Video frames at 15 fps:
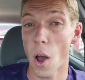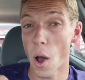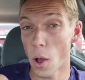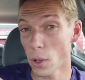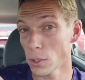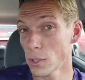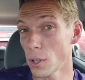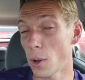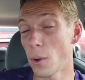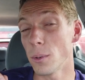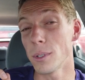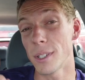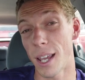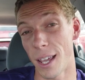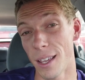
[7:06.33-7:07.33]

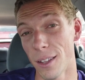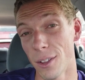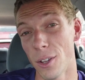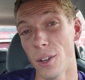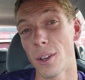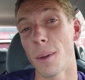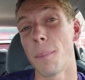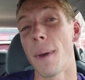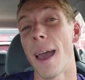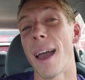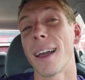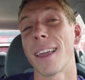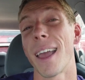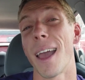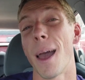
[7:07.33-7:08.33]
Also, take a look
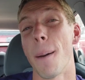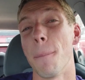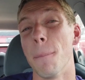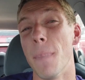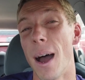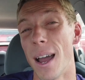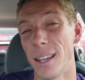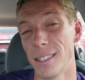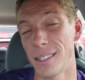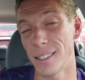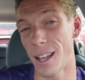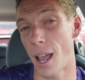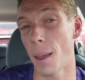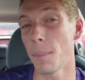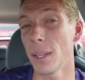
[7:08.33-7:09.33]
back at my
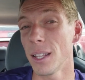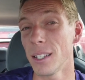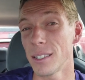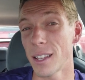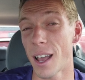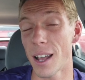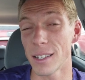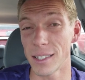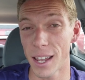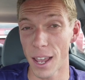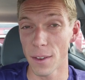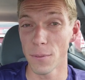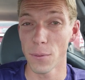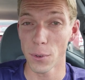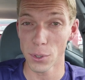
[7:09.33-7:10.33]
Simon Lizotte
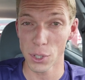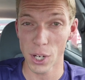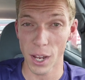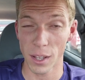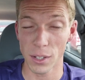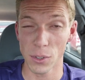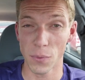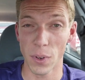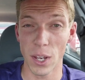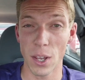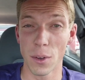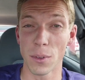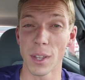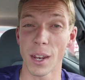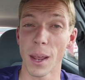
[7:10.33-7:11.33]
10-foot challenge
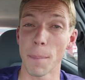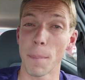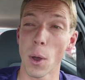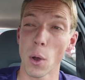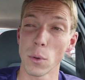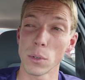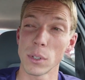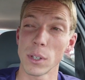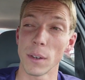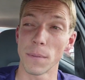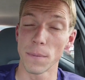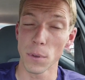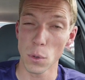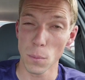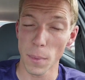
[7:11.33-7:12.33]
video that I posted a
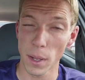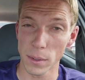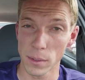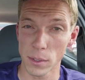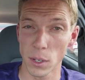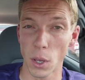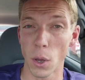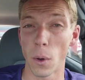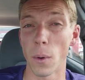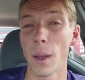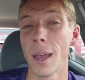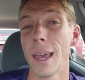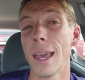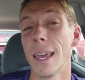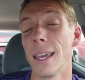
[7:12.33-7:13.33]
few months ago.
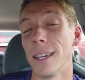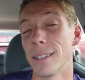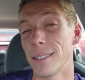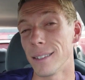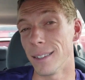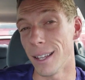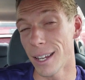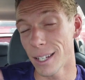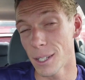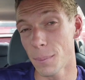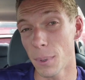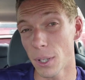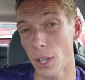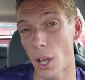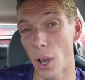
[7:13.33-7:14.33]
It's linked
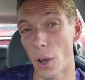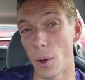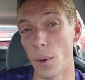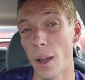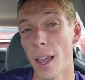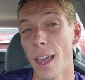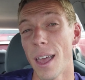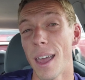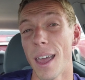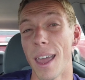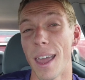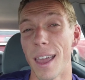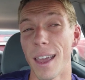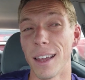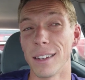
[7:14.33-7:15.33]
below,
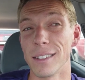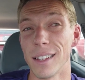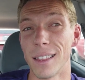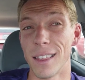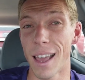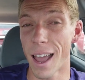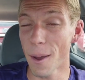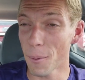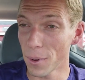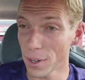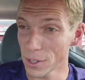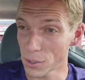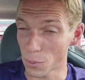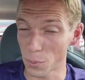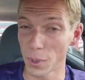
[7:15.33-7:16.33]
and that one
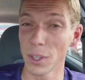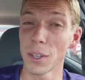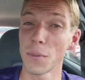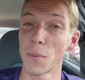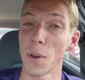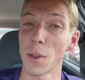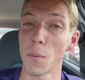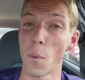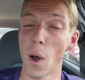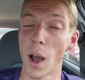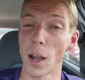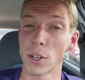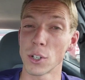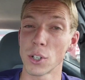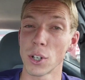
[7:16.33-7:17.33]
is a really fun
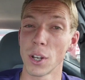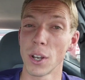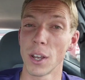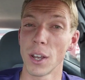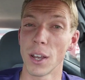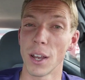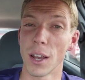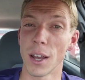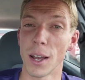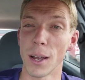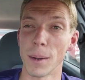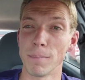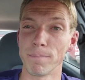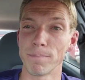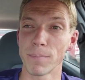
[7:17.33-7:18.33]
watch.
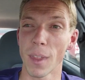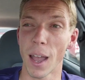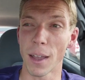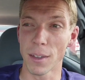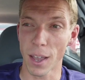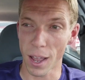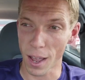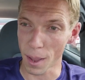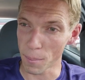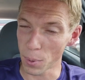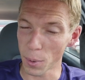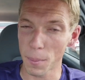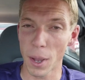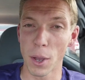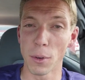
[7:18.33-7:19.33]
I
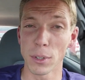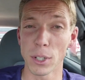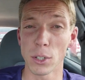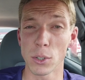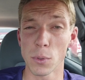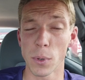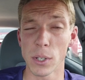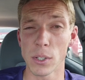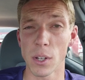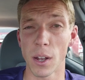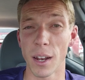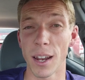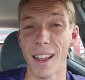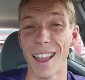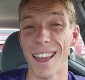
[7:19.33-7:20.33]
put my own little twist
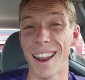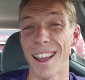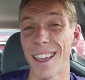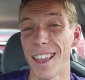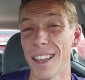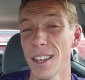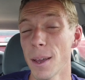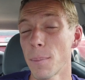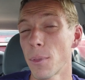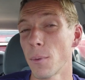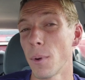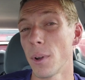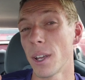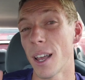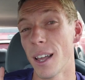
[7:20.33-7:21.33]
on it, and I end up
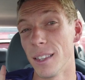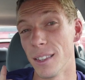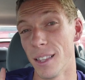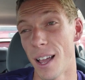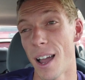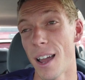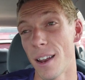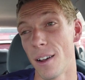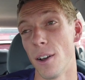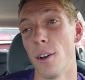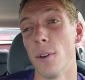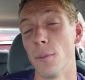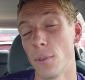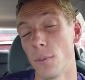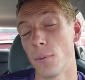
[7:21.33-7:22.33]
throwing a lot
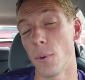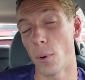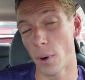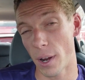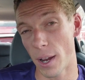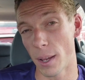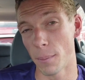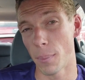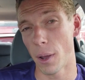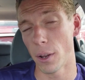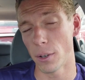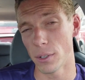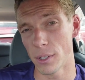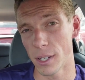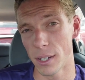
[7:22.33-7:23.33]
of forehand
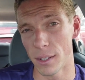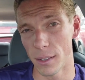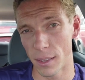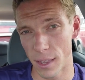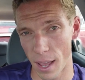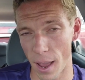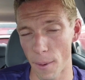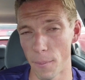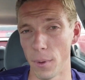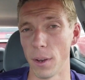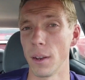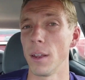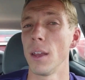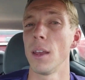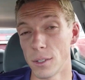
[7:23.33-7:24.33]
putters in that one.
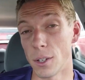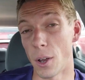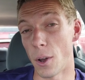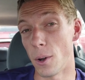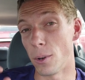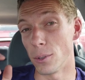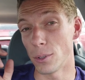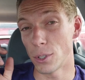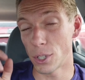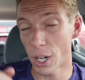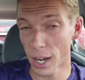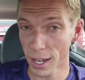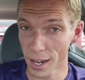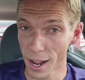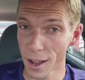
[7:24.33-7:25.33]
So
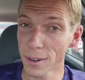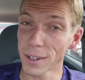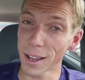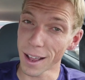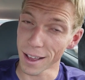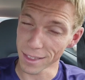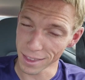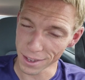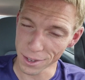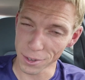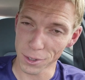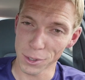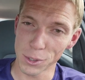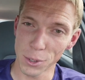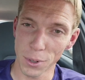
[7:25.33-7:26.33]
check it out. I think
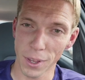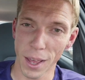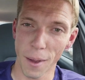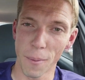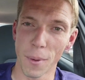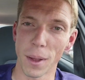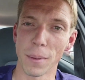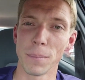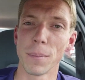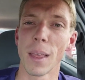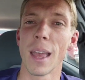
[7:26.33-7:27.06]
you'll enjoy that one.